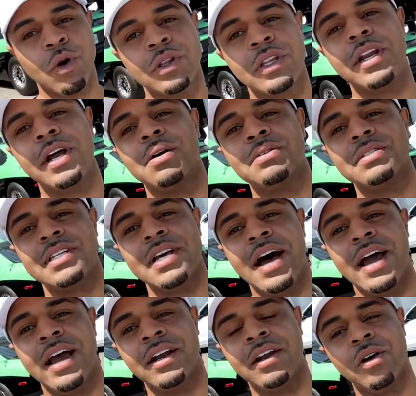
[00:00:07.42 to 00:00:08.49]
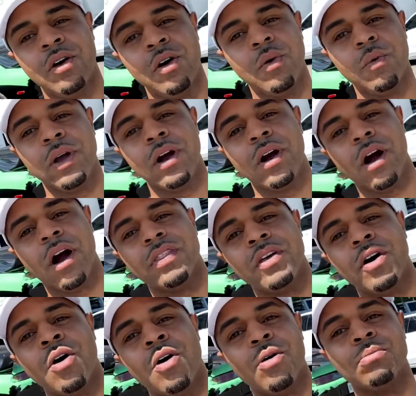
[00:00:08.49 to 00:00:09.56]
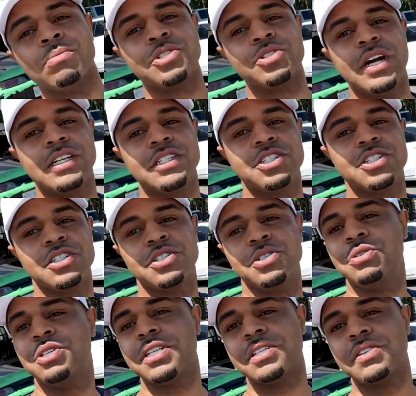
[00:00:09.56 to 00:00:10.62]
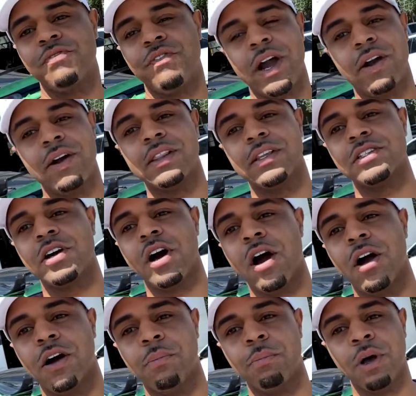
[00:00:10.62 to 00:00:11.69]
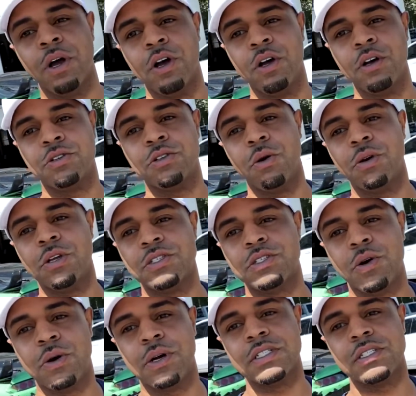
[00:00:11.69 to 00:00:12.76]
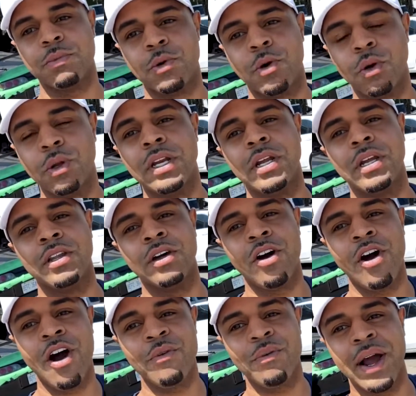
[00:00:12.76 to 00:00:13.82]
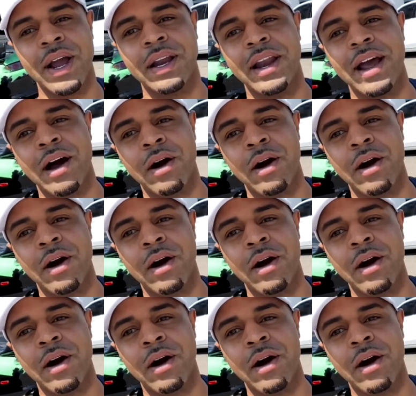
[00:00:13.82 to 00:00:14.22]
it outside. We are on the home stretch to just firing this car up. Tony's throwing some coolant in the car right now,